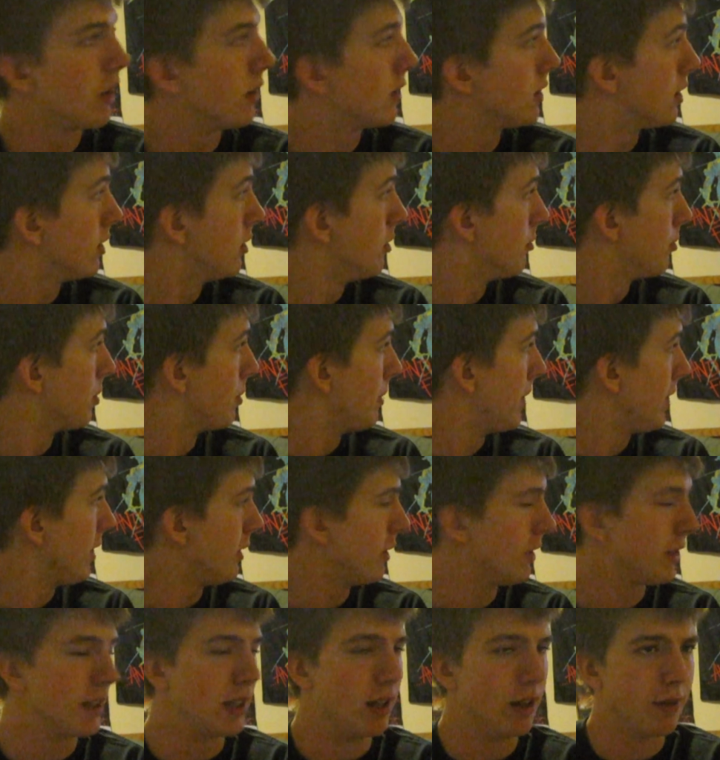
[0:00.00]
So prepare
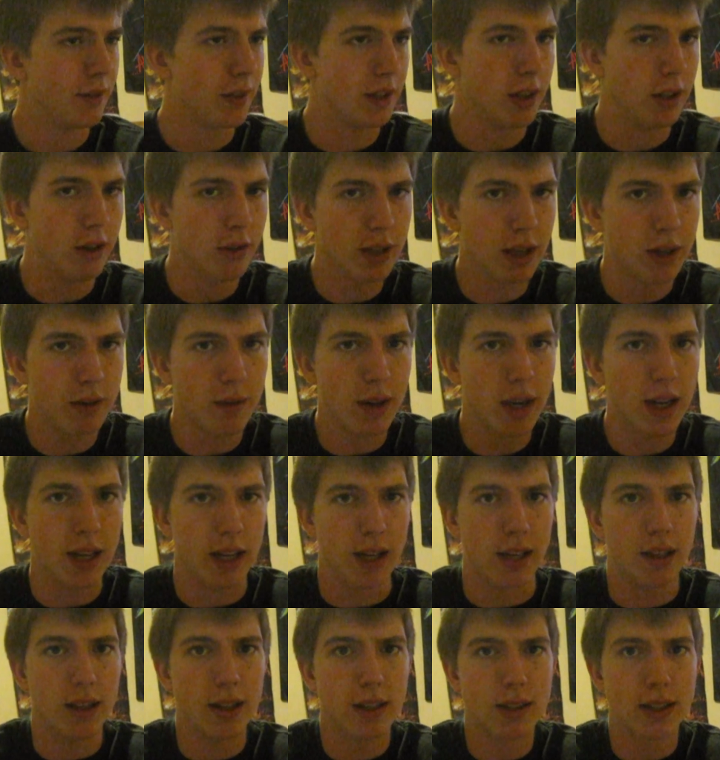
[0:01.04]
yourself, you know, get
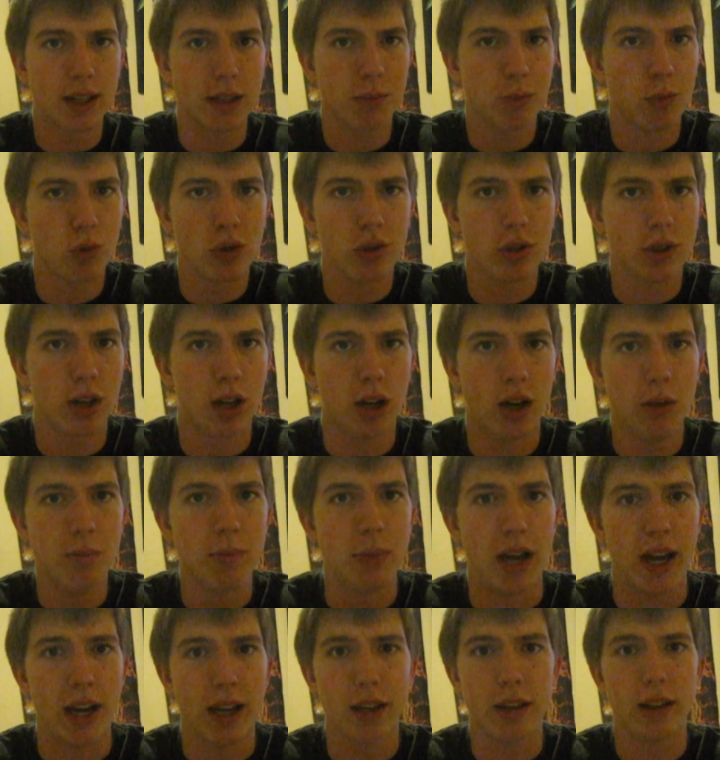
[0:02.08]
ready. It's like Mortal
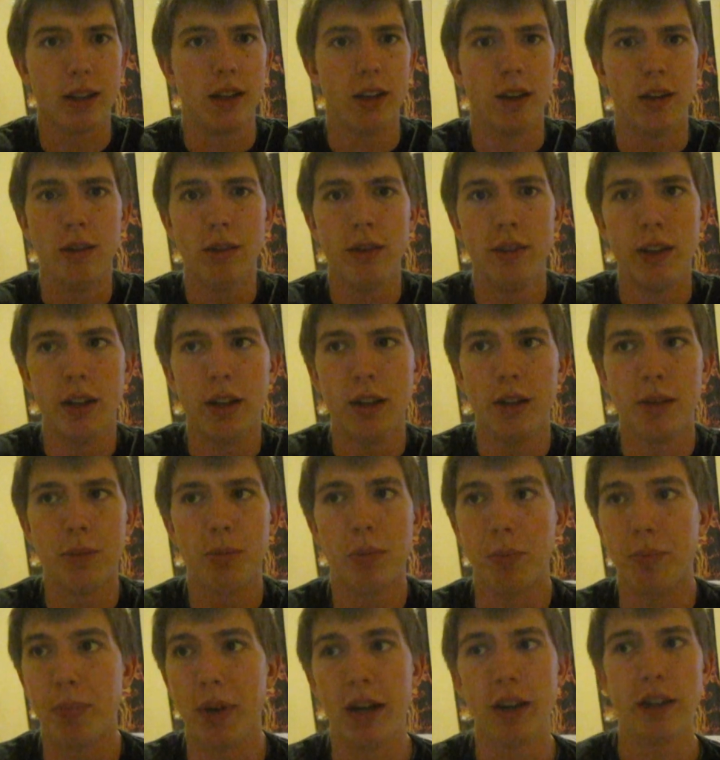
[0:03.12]
Kombat, you know,
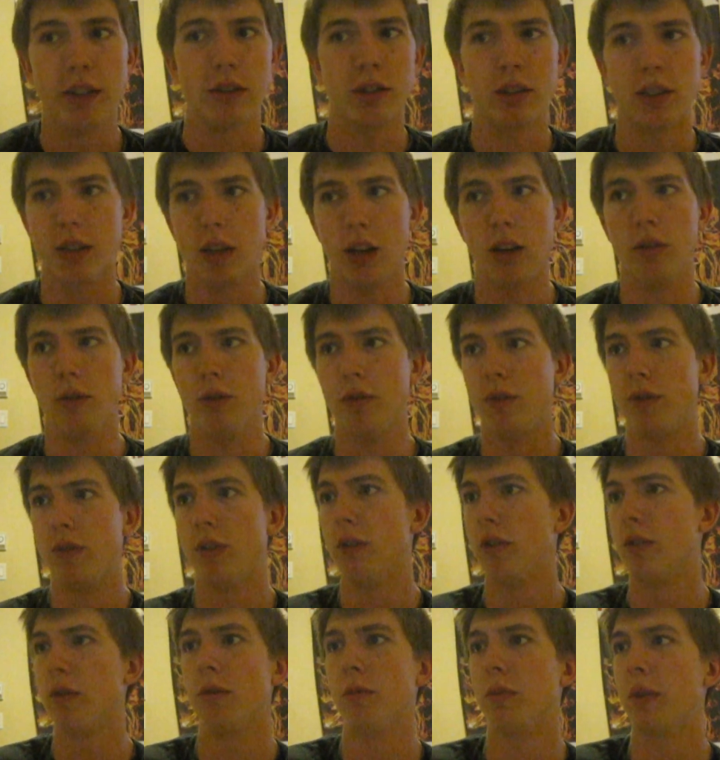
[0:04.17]
prepare yourself,
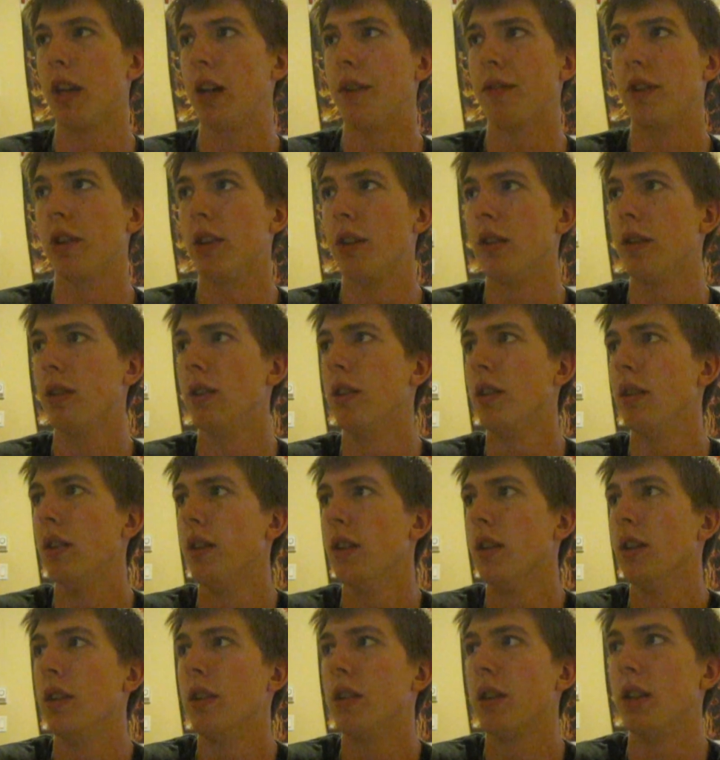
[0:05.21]
whatever,
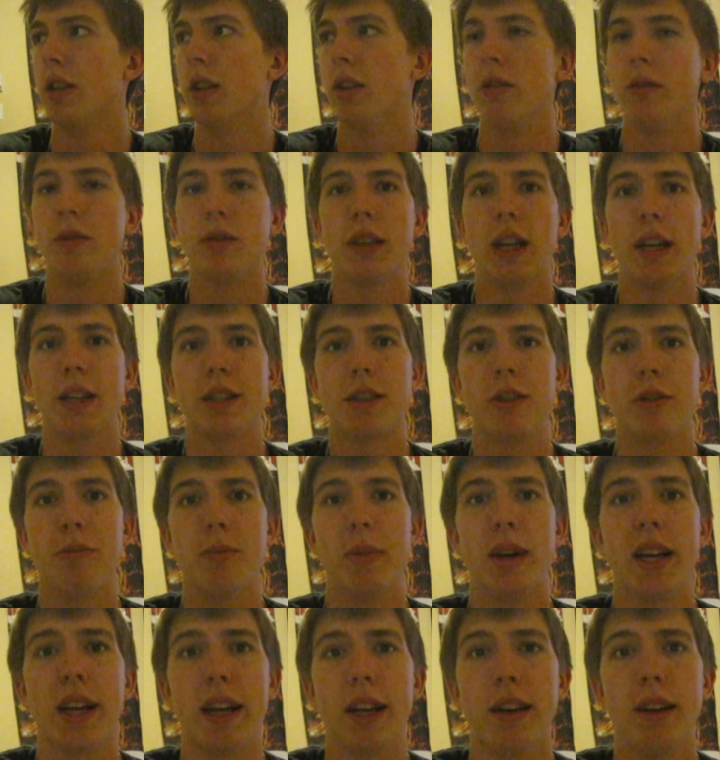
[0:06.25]
you know, test your
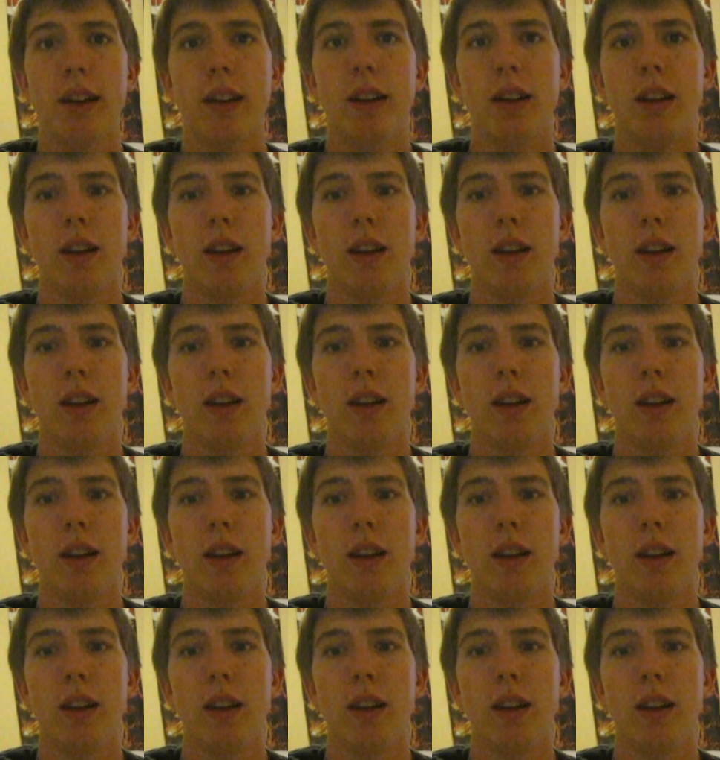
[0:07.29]
might.